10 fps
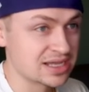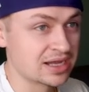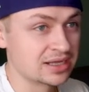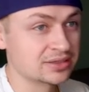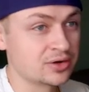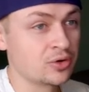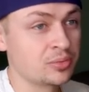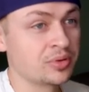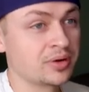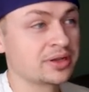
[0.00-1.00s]
on
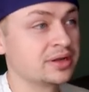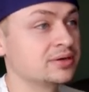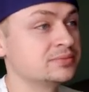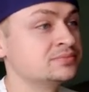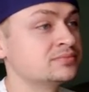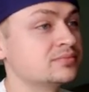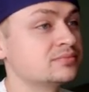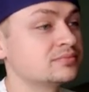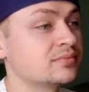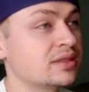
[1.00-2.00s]
COPART here.
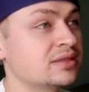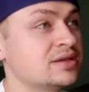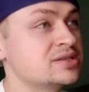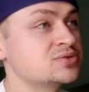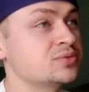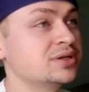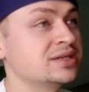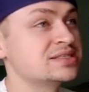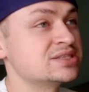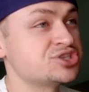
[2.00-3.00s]
This one
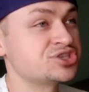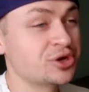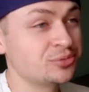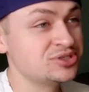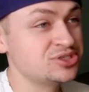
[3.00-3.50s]
is a Shelby